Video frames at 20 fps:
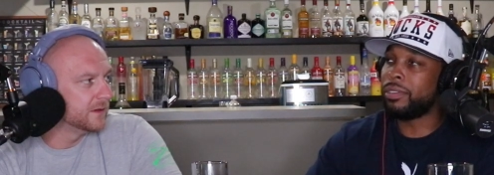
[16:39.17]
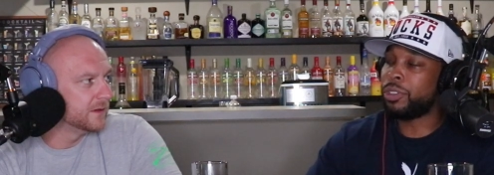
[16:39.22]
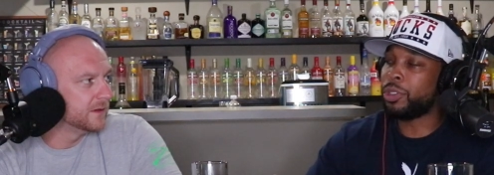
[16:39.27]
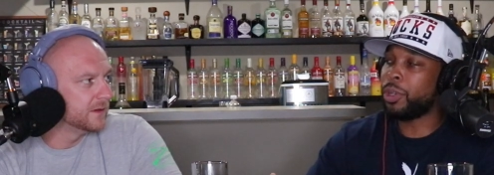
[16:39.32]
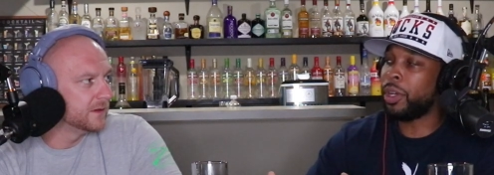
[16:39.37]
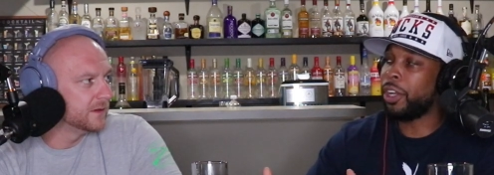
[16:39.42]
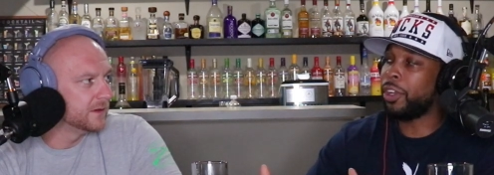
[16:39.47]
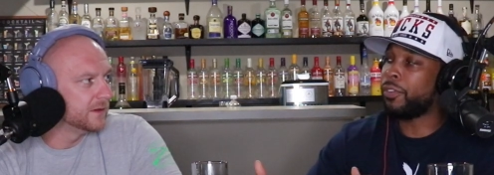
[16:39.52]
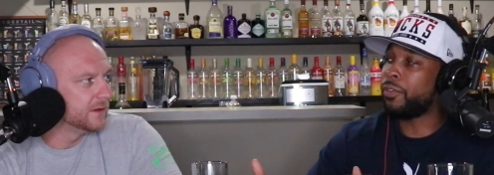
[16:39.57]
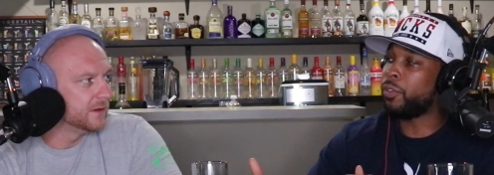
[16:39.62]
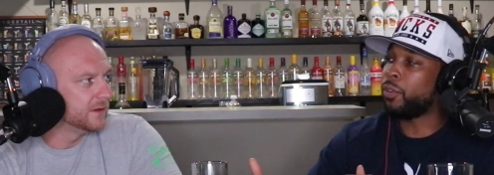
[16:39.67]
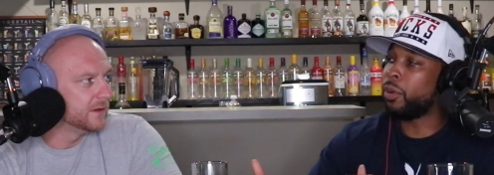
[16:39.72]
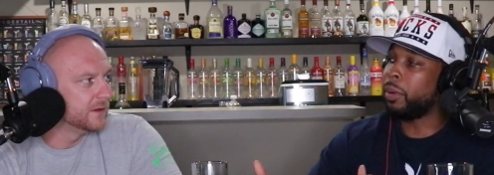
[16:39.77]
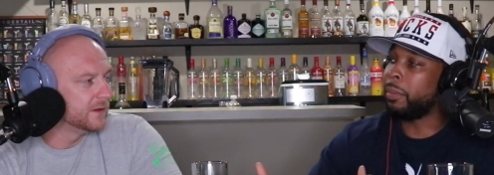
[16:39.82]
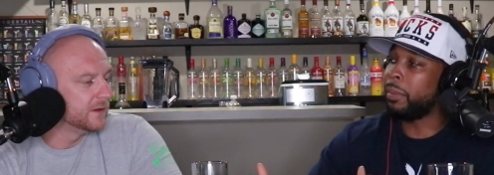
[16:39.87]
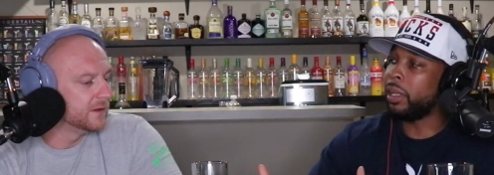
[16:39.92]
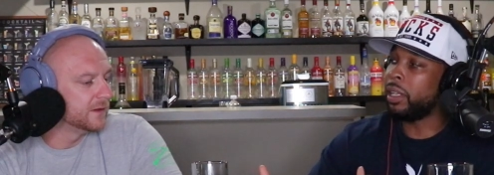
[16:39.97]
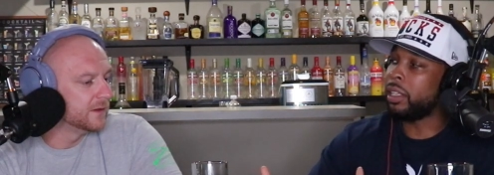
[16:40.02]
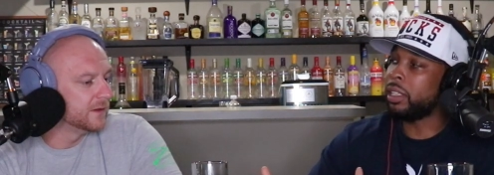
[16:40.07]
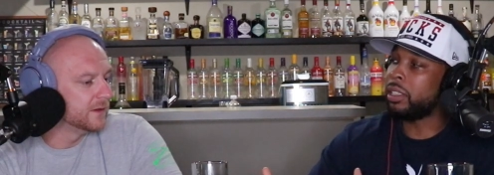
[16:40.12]

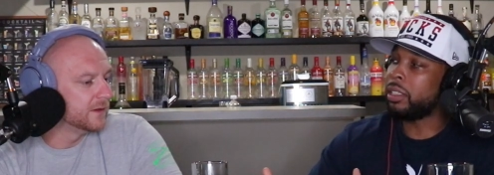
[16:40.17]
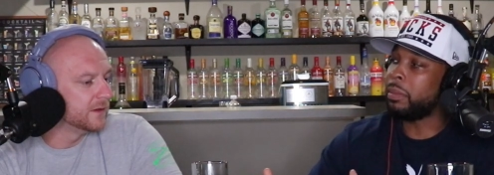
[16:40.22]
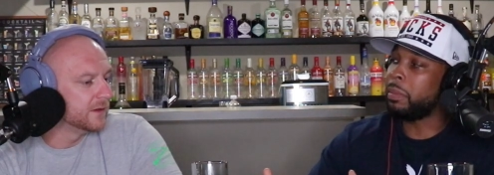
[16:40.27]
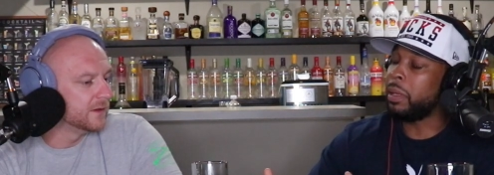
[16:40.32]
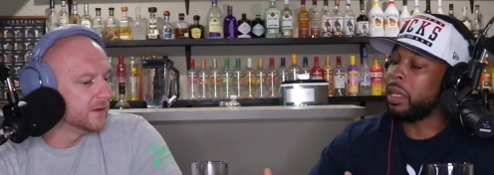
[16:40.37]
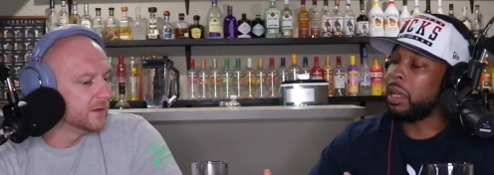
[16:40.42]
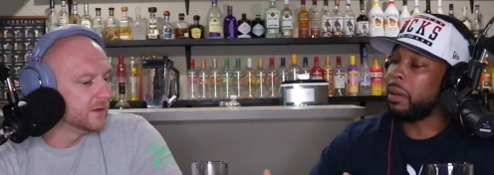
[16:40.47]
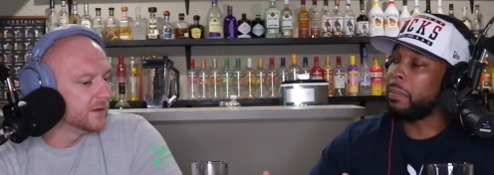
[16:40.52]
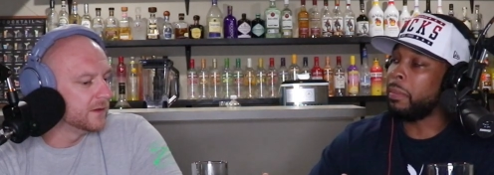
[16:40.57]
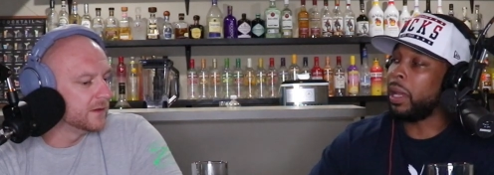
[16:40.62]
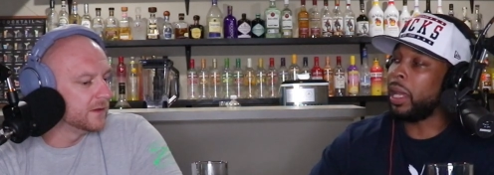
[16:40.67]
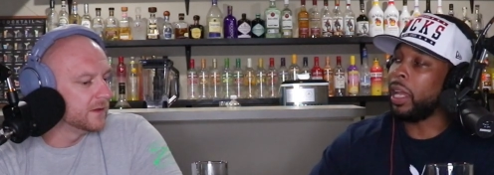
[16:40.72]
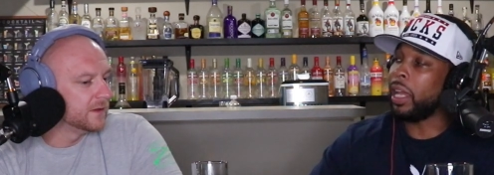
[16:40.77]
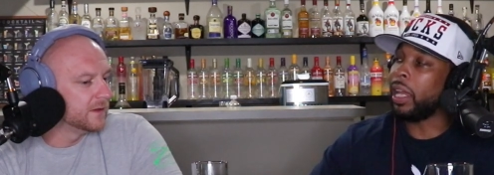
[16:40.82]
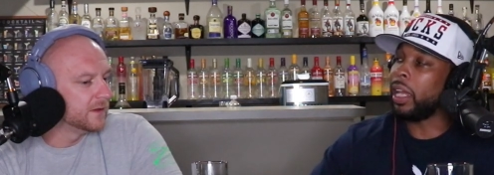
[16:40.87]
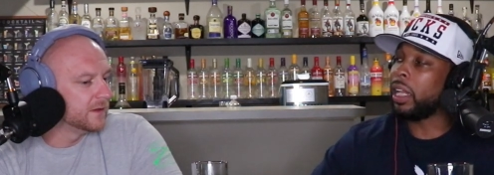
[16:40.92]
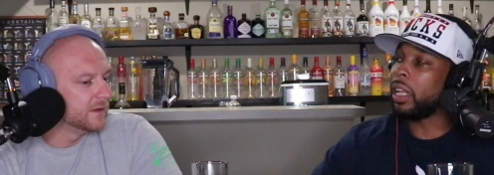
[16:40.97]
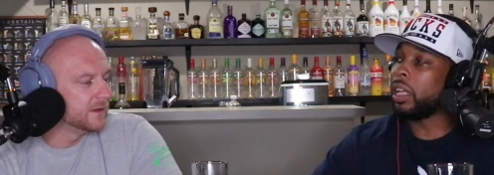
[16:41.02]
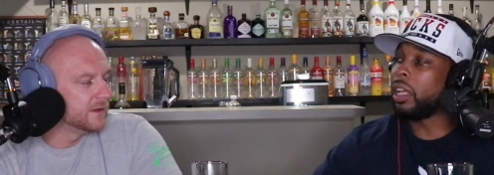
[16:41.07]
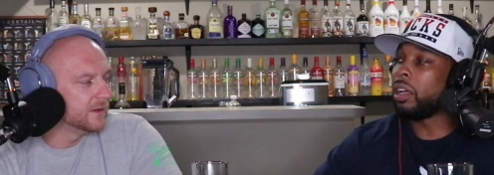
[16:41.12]
Speaker 1: transforming to be a
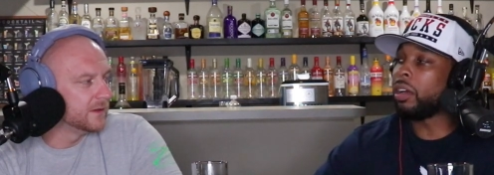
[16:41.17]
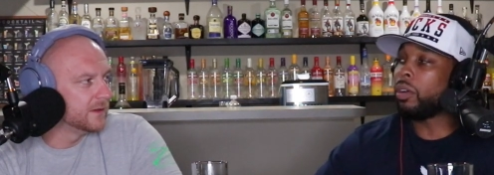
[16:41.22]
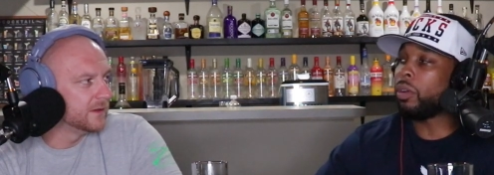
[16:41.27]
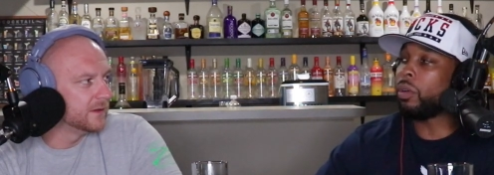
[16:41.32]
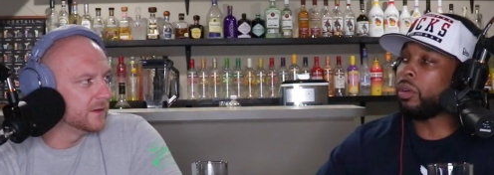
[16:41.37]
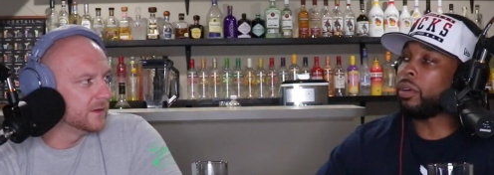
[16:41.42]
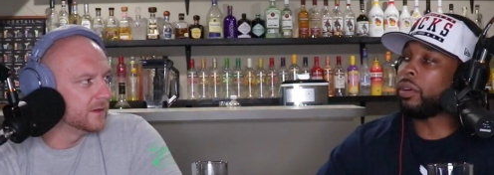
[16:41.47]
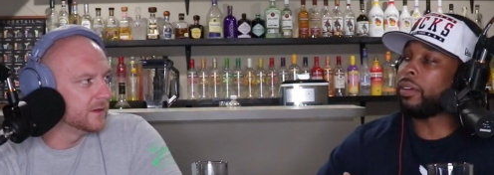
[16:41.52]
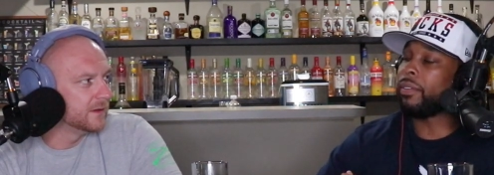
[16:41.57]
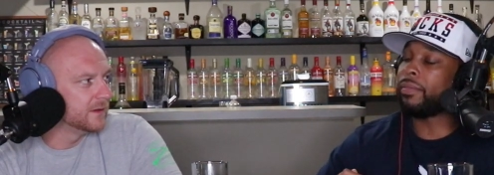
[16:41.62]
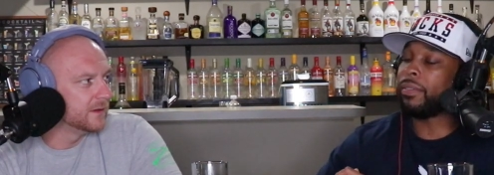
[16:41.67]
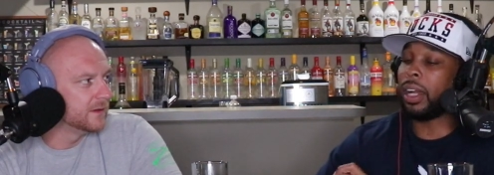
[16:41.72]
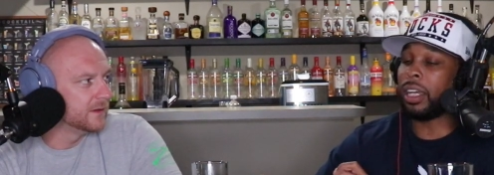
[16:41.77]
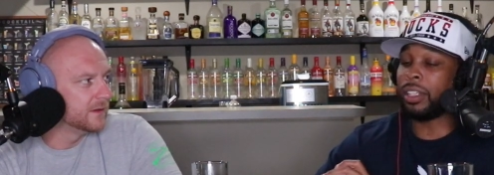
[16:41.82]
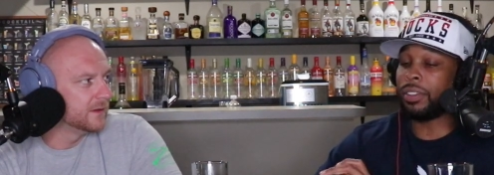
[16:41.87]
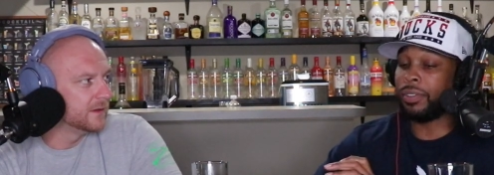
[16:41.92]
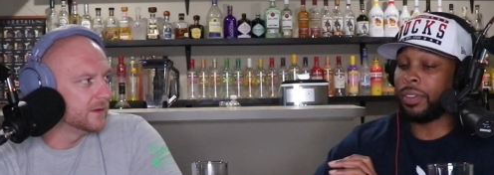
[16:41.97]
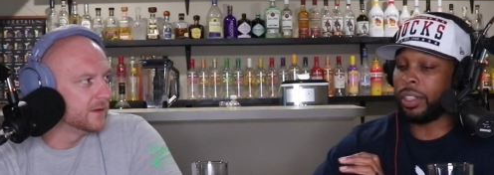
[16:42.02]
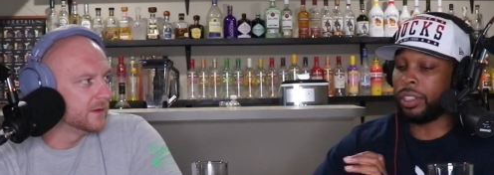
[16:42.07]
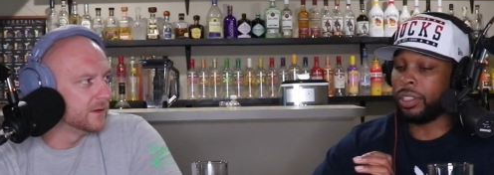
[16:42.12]
man or
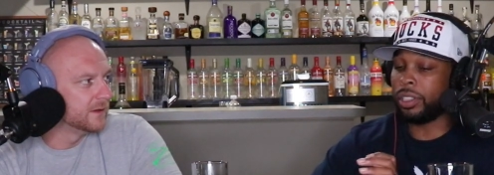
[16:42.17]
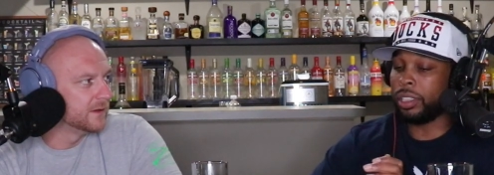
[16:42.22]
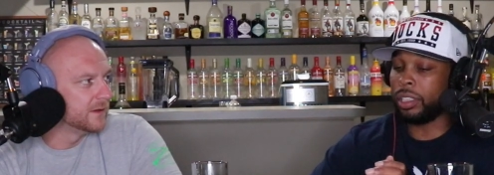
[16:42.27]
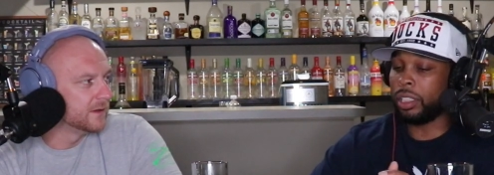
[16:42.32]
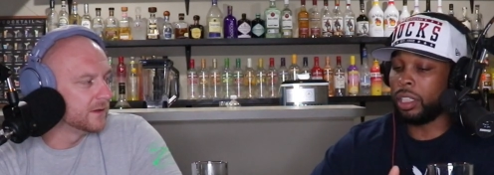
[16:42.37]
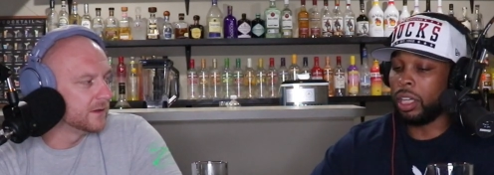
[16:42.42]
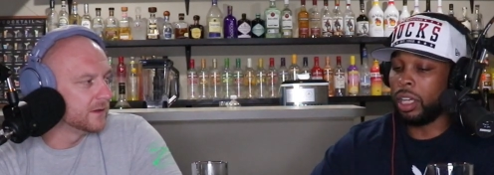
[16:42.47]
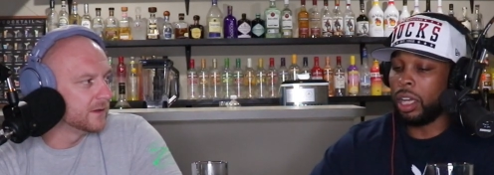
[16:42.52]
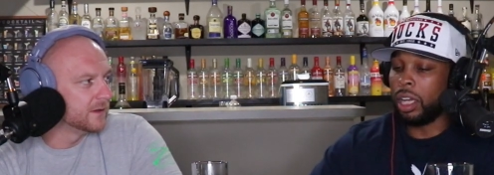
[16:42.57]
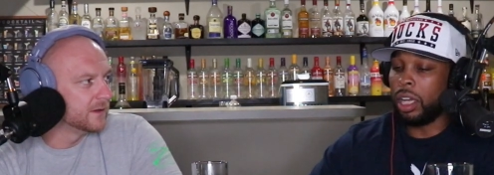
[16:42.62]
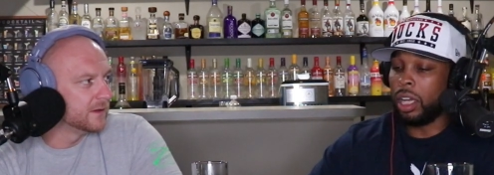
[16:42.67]
vice versa.